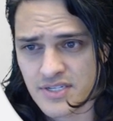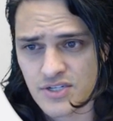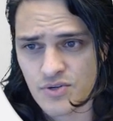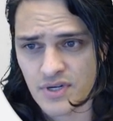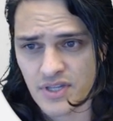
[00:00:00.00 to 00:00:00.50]
is
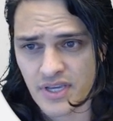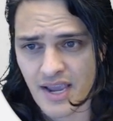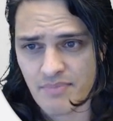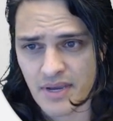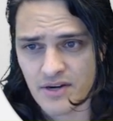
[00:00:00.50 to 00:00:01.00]
this going to the
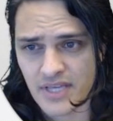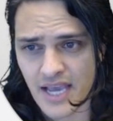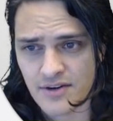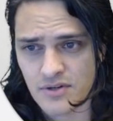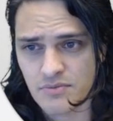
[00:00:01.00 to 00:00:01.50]
campaign or the
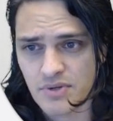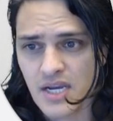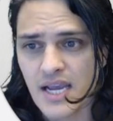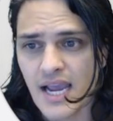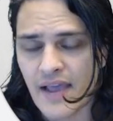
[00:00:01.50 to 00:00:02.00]
ad group?
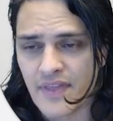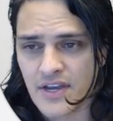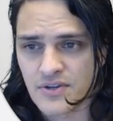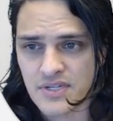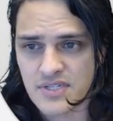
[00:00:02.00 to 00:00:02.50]
And
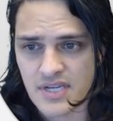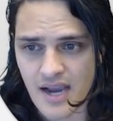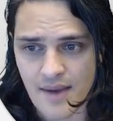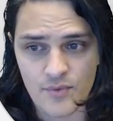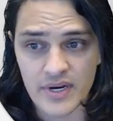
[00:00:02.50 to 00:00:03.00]
then you can
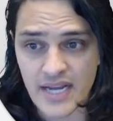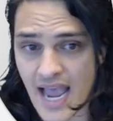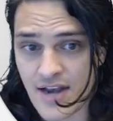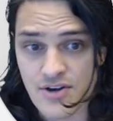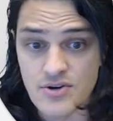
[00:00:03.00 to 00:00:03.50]
say, I'm going to
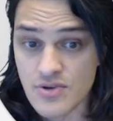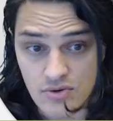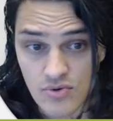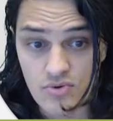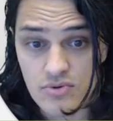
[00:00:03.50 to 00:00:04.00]
add
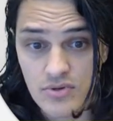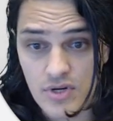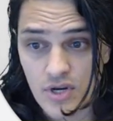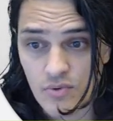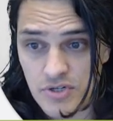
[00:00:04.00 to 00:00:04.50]
new,
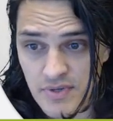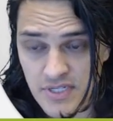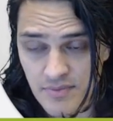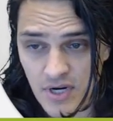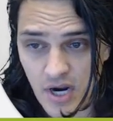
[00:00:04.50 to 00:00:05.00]
which
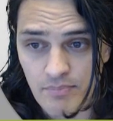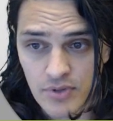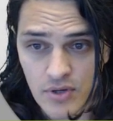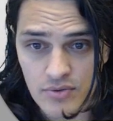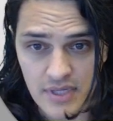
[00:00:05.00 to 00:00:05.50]
means I'm
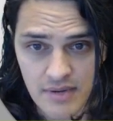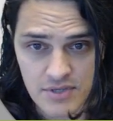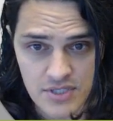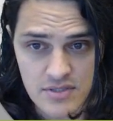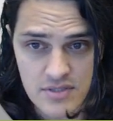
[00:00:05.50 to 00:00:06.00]
upload
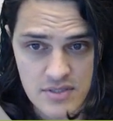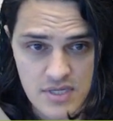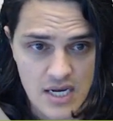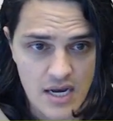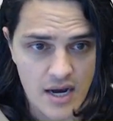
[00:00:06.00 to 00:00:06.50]
images.
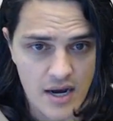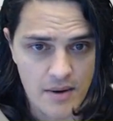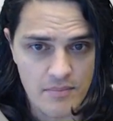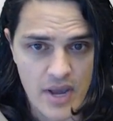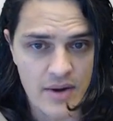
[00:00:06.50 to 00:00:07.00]

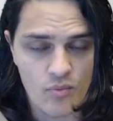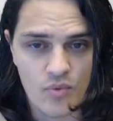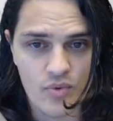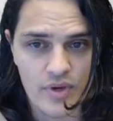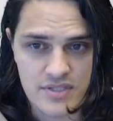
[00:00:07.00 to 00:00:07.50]
Um, and
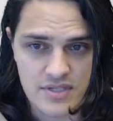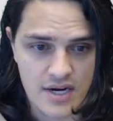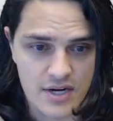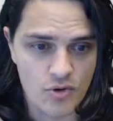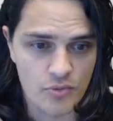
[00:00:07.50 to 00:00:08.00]
it's
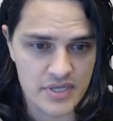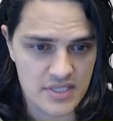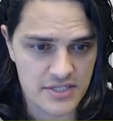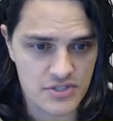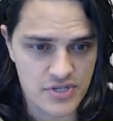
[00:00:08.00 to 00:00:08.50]
kind of cool because it lets you